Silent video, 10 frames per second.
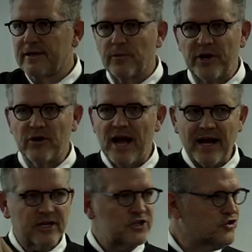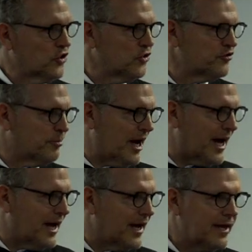We are not controlled
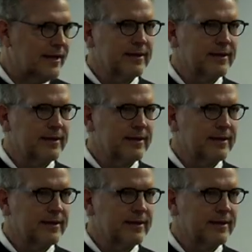by